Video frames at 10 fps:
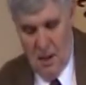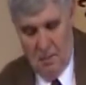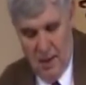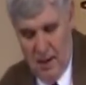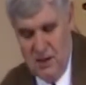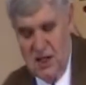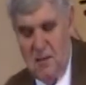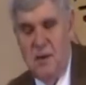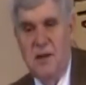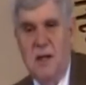And probably
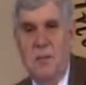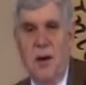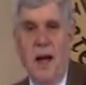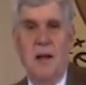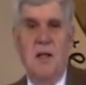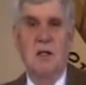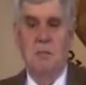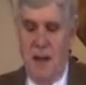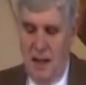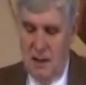some of them were out this
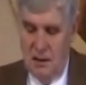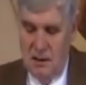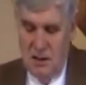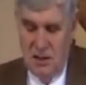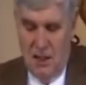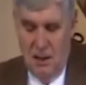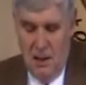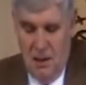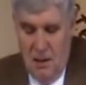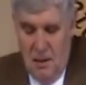past
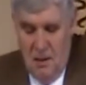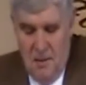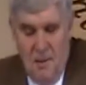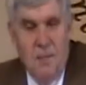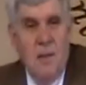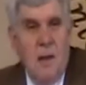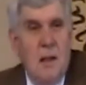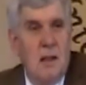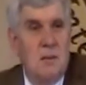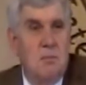Sunday,
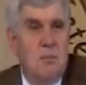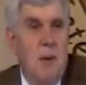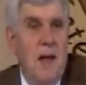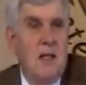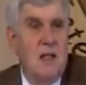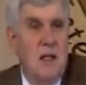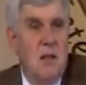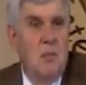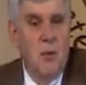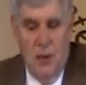this past Sunday
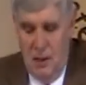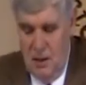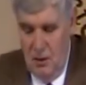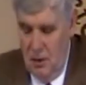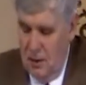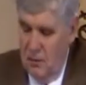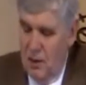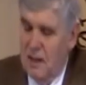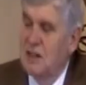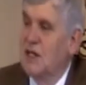morning, doing
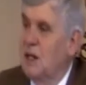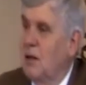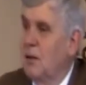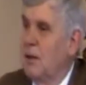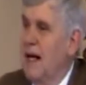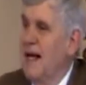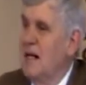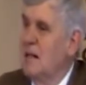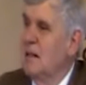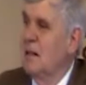what Ezekiel
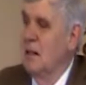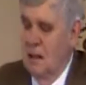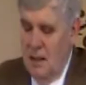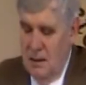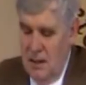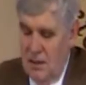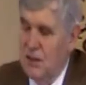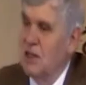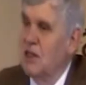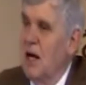8
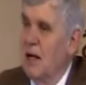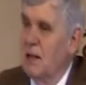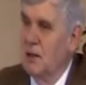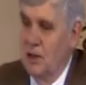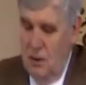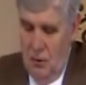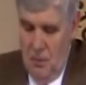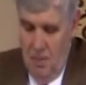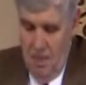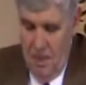tells us not to do.
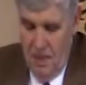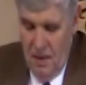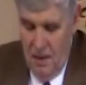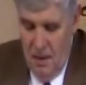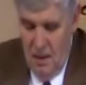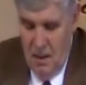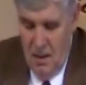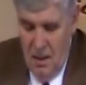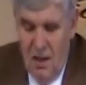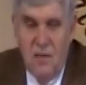
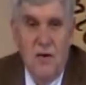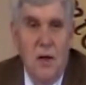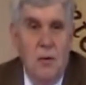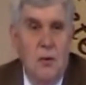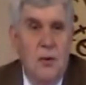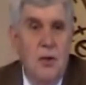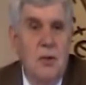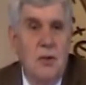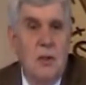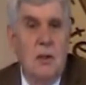If you don't
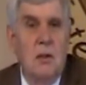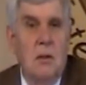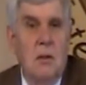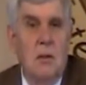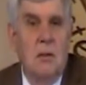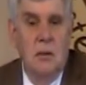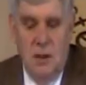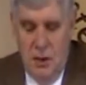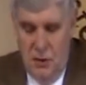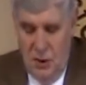use it, you'll
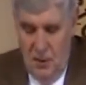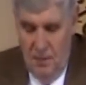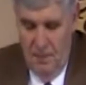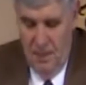lose it.